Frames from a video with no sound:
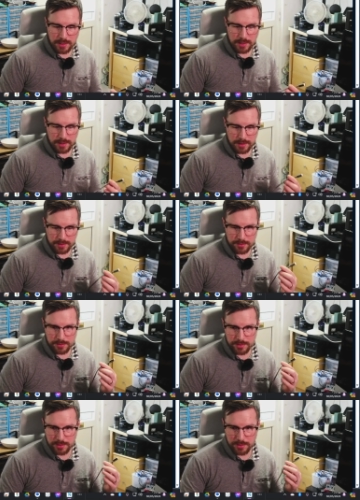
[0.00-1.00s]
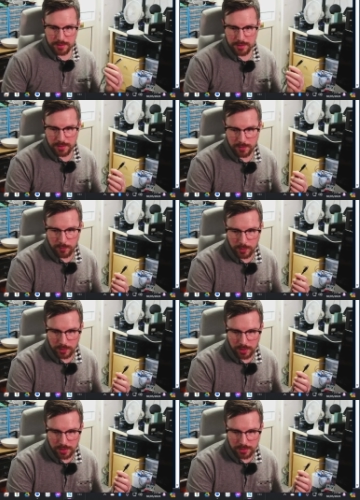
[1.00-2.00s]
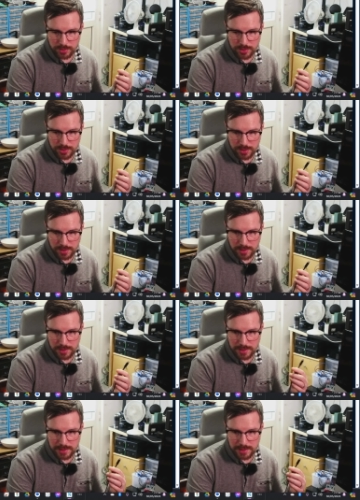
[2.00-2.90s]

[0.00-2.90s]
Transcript: And we'll launch the